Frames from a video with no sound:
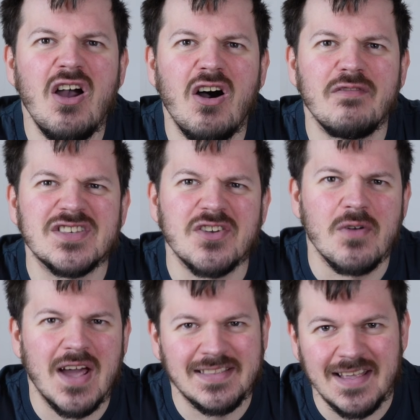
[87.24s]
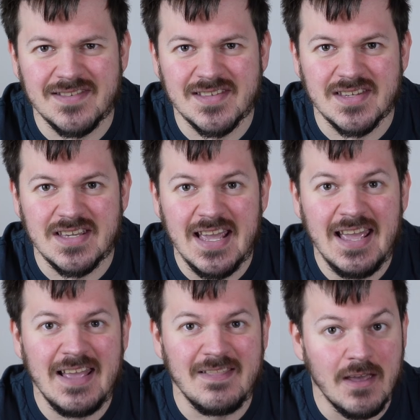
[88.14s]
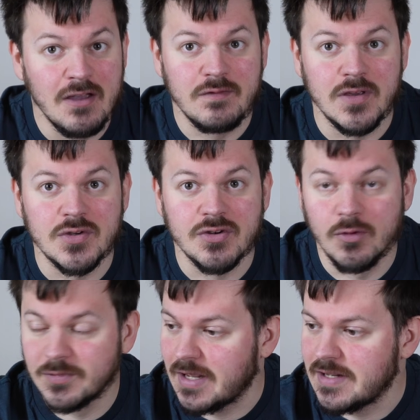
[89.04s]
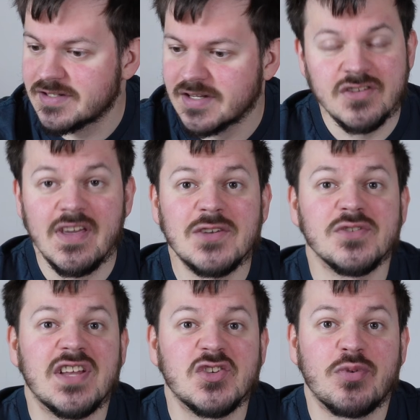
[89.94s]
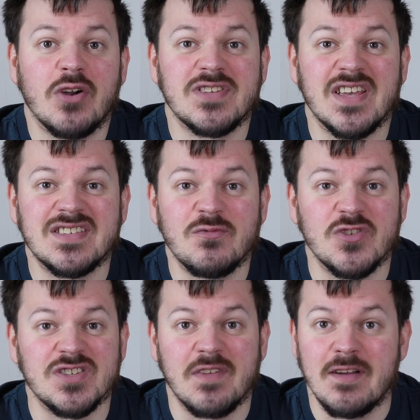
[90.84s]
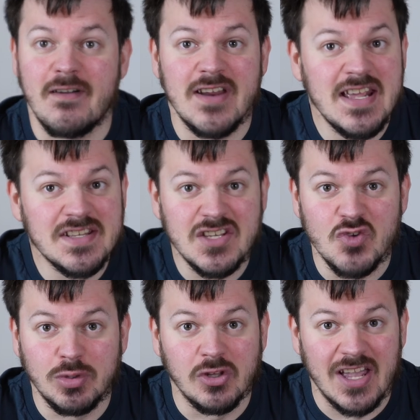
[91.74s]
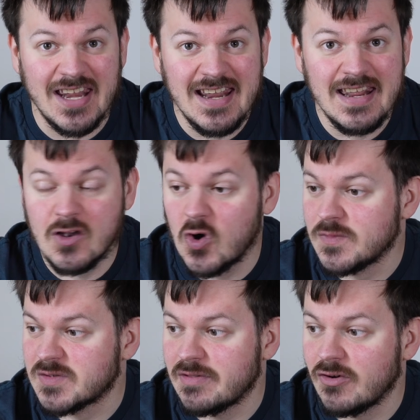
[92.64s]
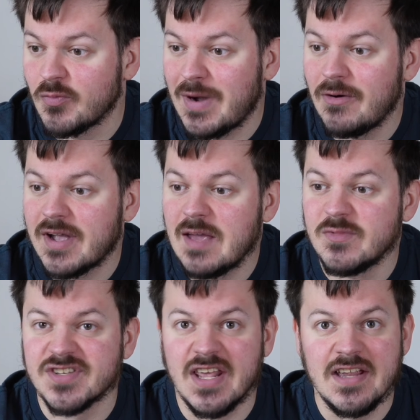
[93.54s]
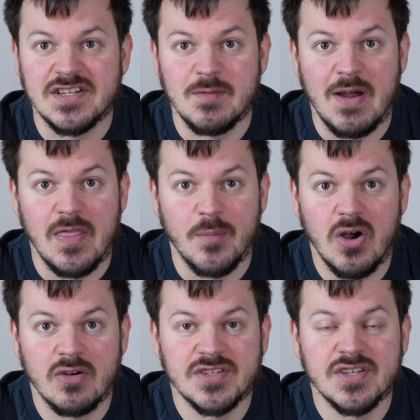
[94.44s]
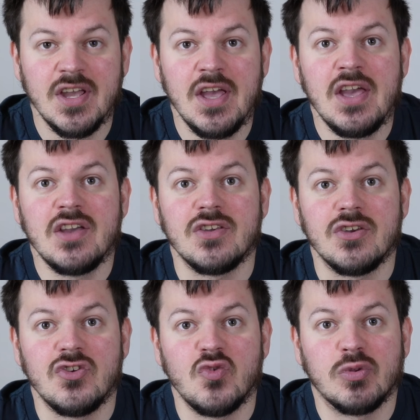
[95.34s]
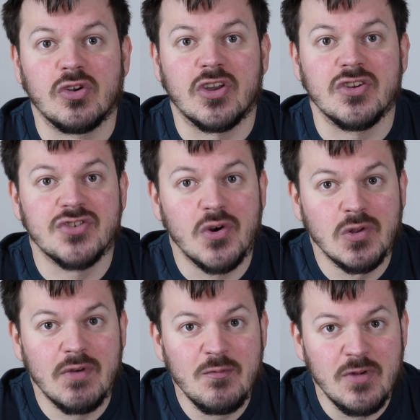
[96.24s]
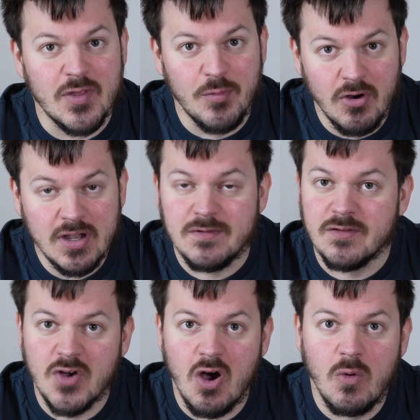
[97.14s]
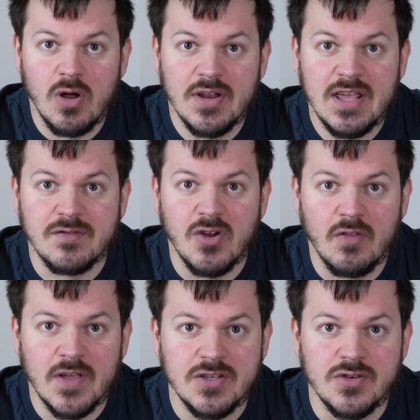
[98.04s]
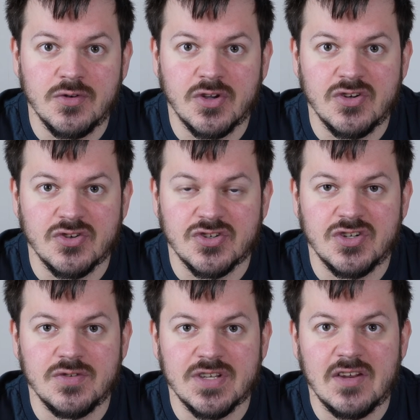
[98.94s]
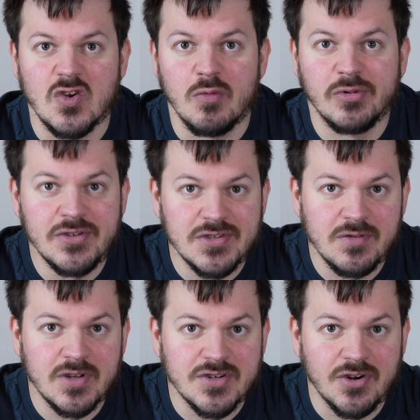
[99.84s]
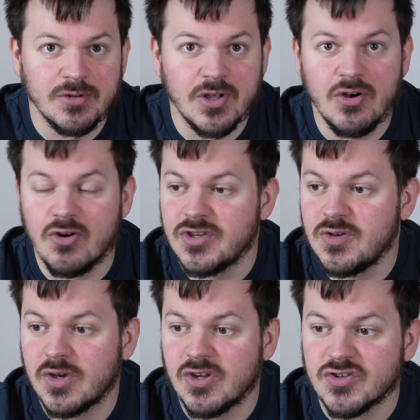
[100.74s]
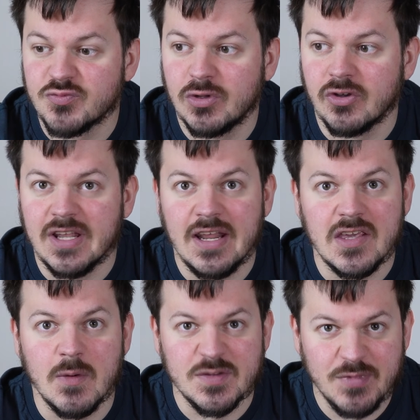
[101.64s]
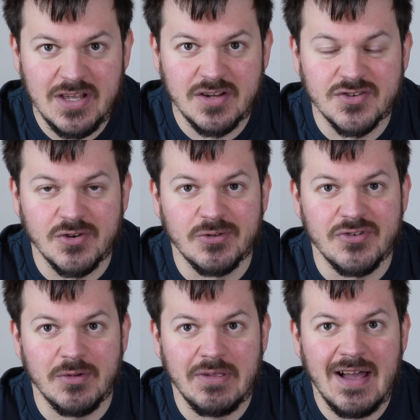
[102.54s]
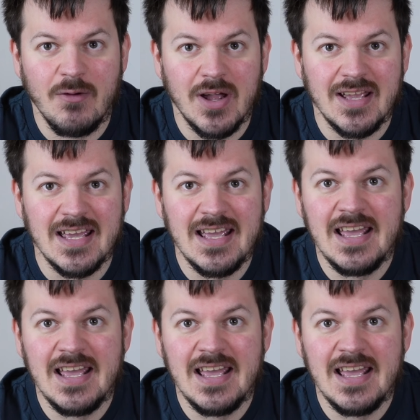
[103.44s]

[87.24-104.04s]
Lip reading: of its own identity in future updates. So the actual setup process was very, very easy. You plug it in, it comes with all the power cables and HDMI in the box. You plug your controller in with the puck if you've got one. If not, then you can just use a normal Bluetooth controller, or you can just plug in a USB controller and do it that way.